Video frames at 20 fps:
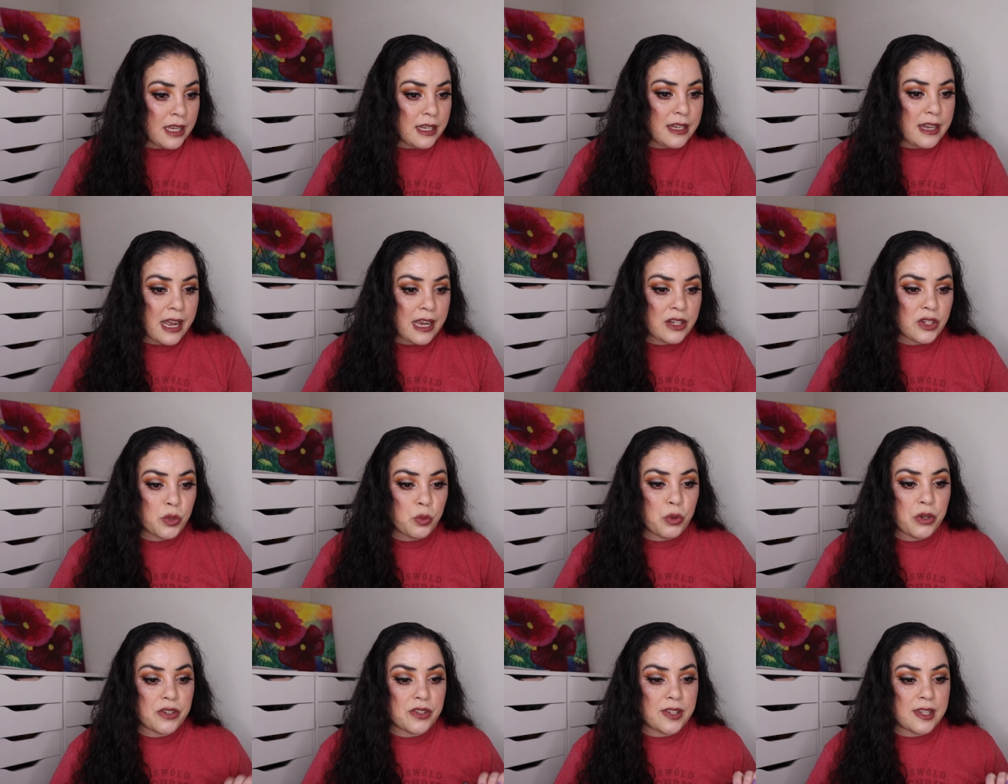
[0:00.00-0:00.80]

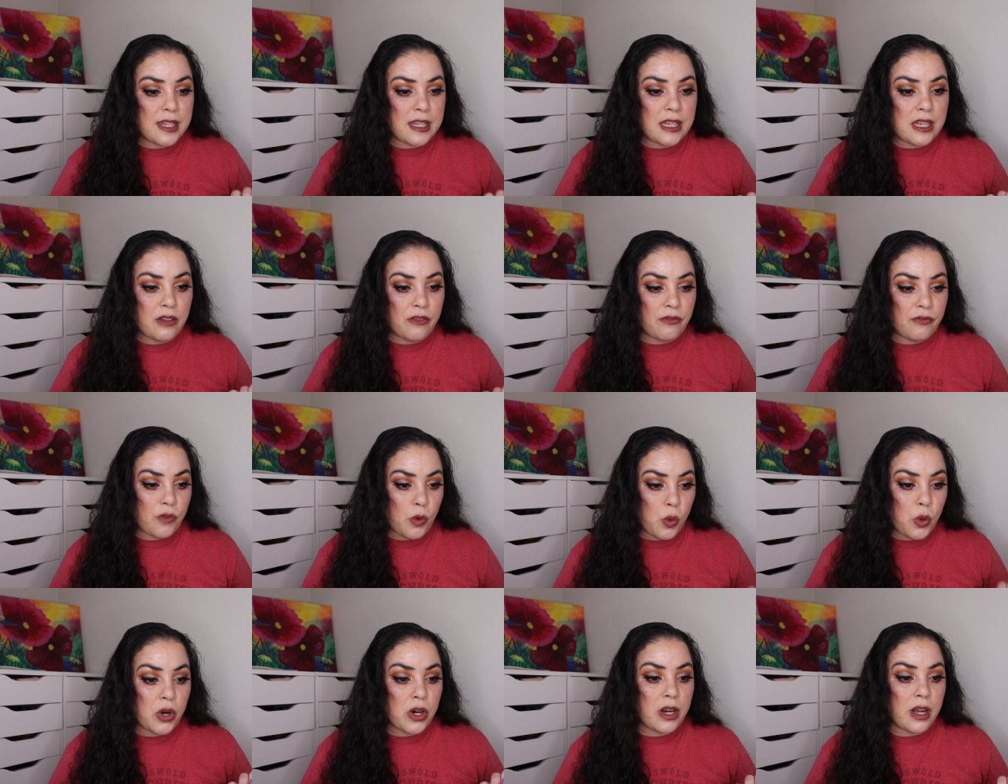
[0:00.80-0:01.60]
Next was the
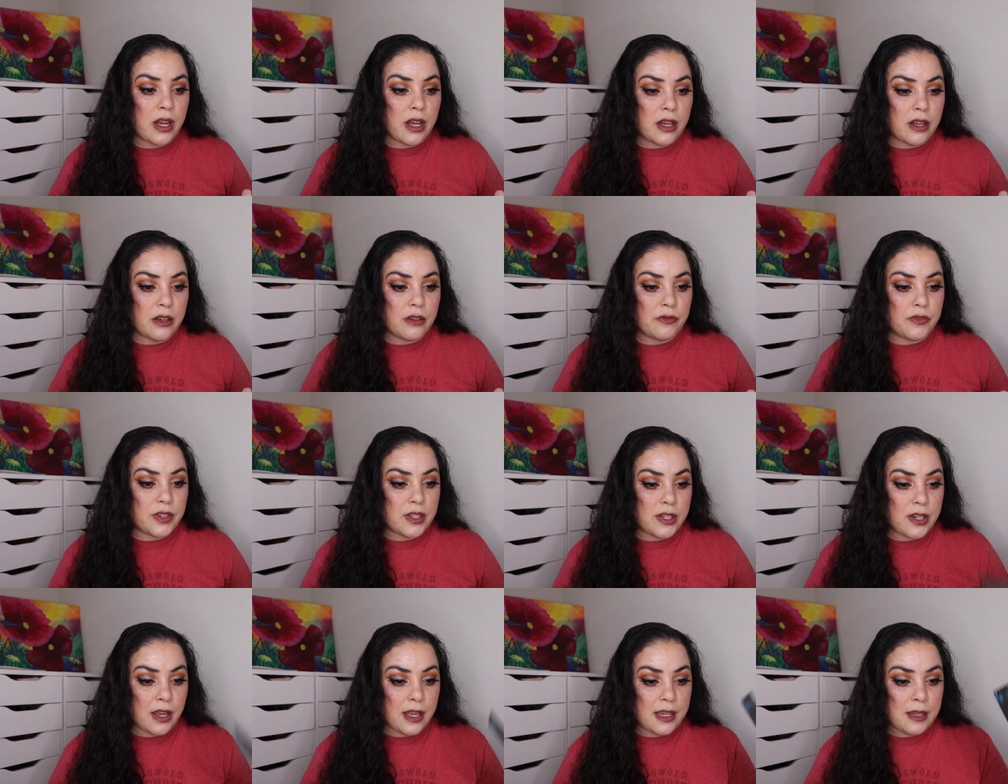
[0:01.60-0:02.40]
four
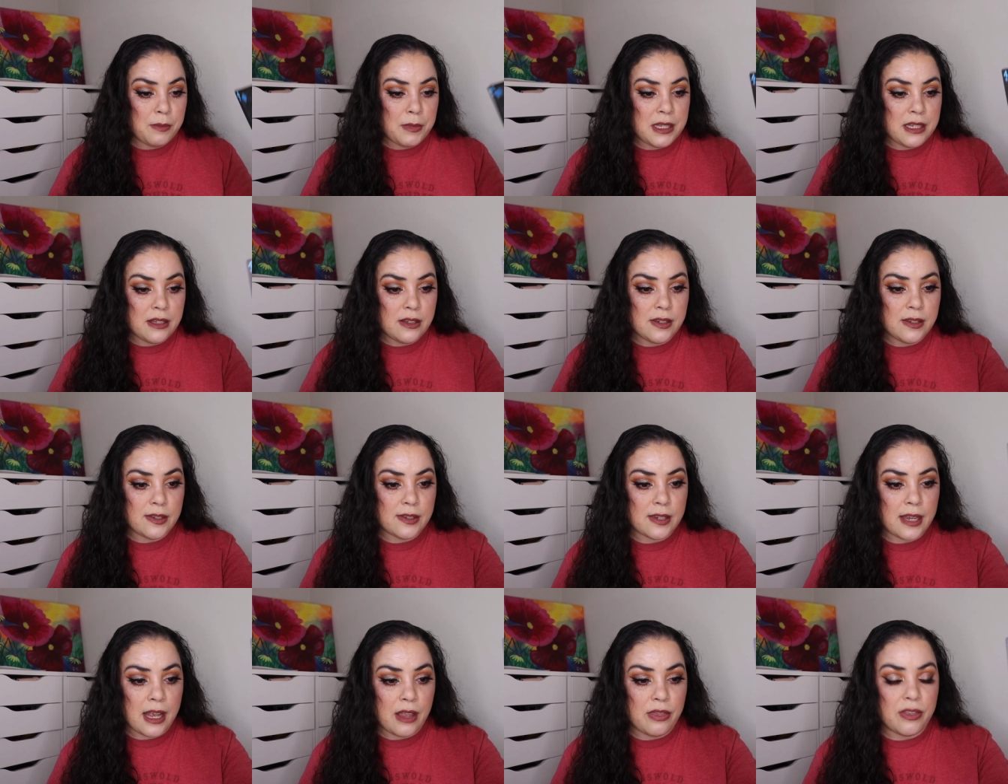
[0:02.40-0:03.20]
of
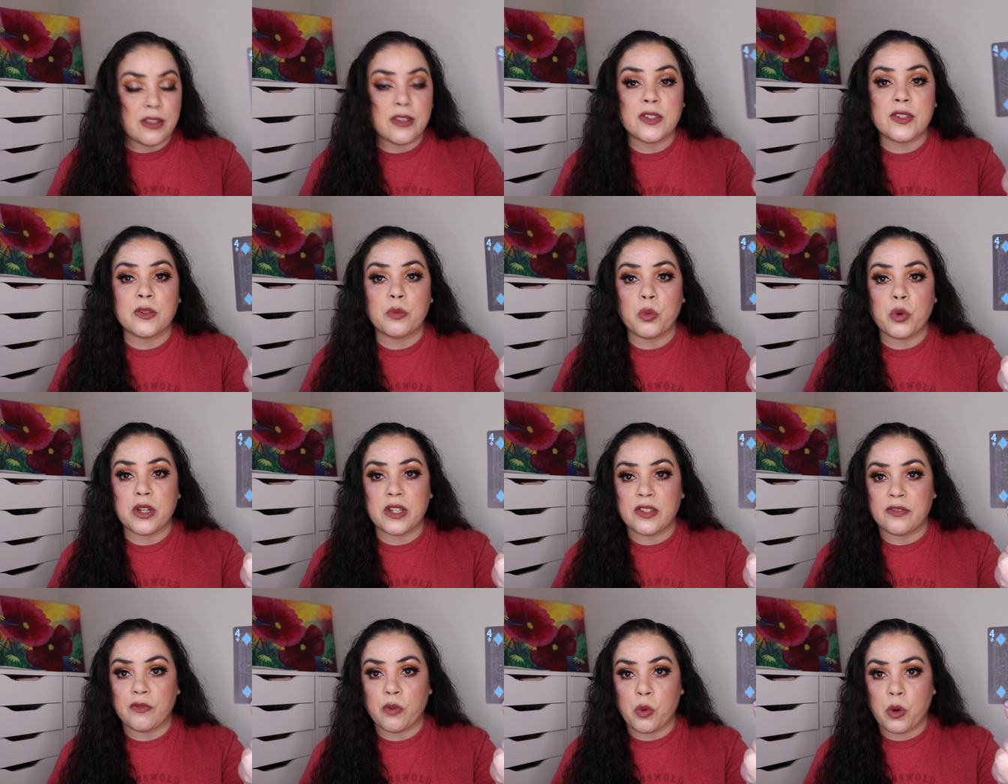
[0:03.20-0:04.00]
diamonds, and this
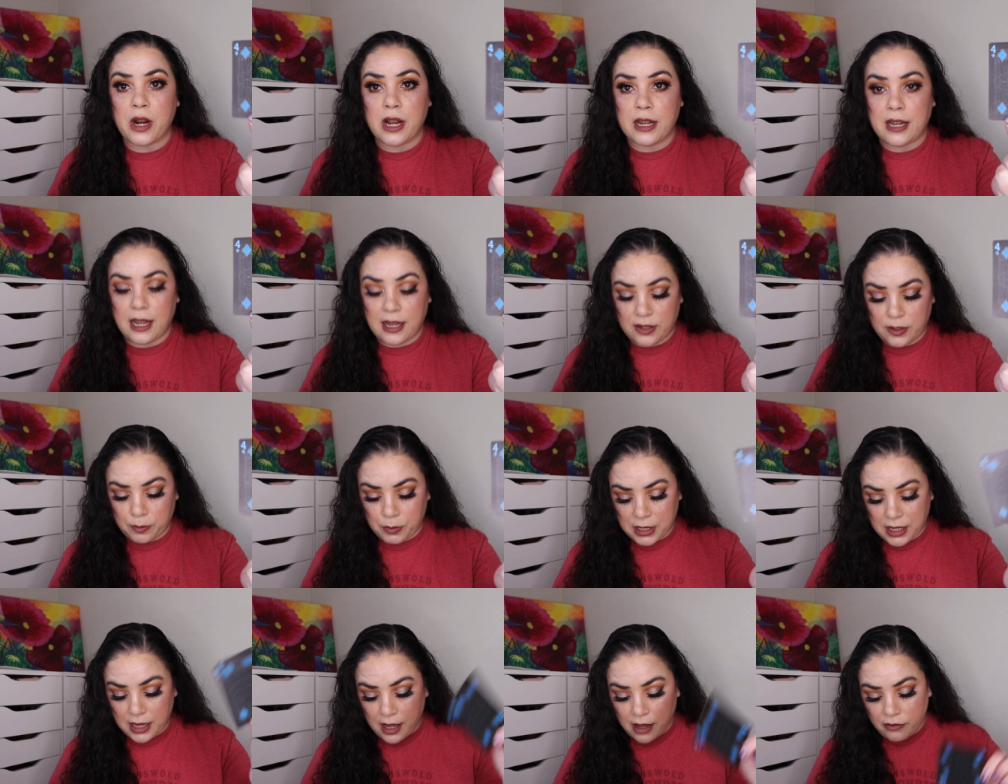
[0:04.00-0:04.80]
was for an
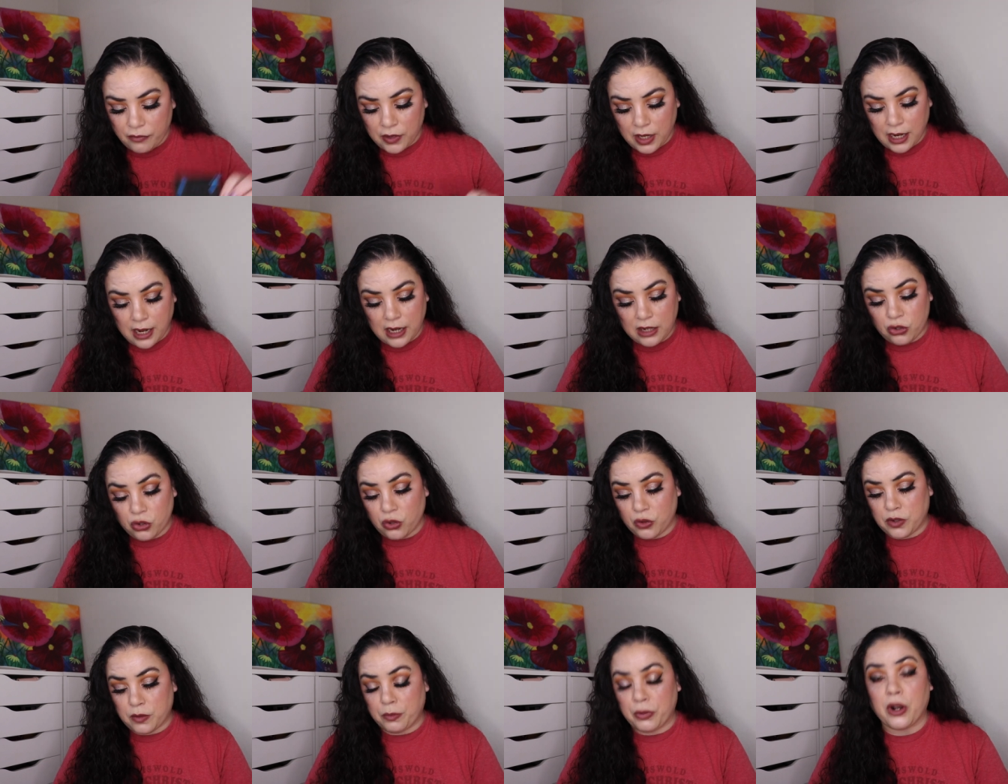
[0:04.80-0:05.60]
SPF, and I
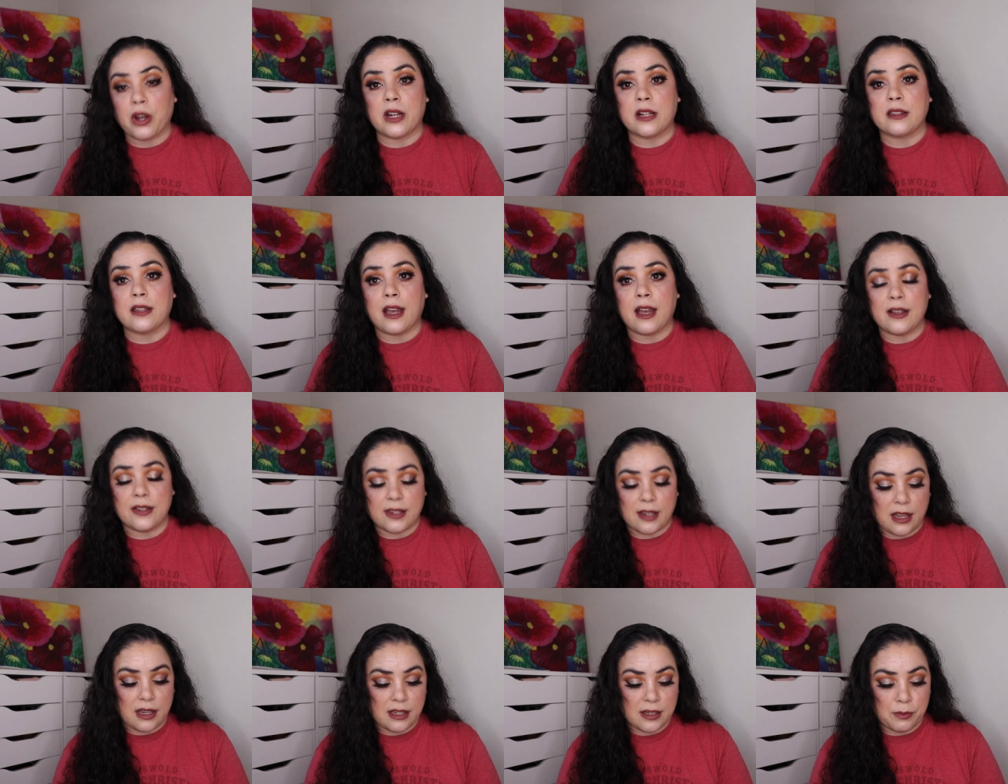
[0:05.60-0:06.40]
chose a product that
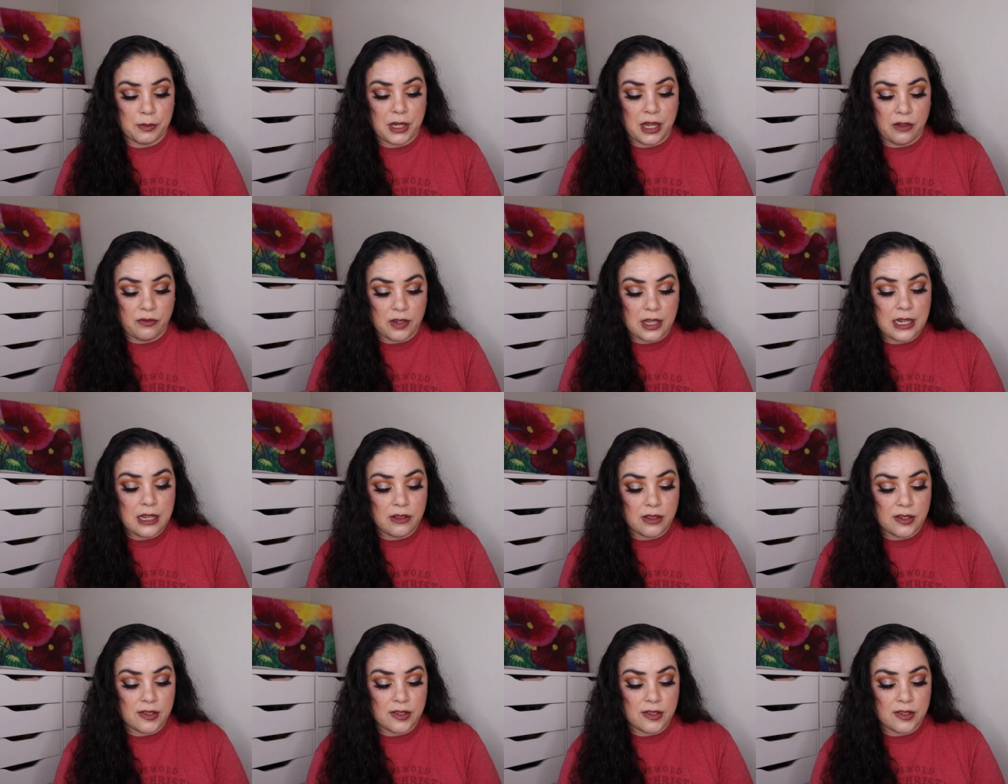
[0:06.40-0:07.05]
has SPF in it.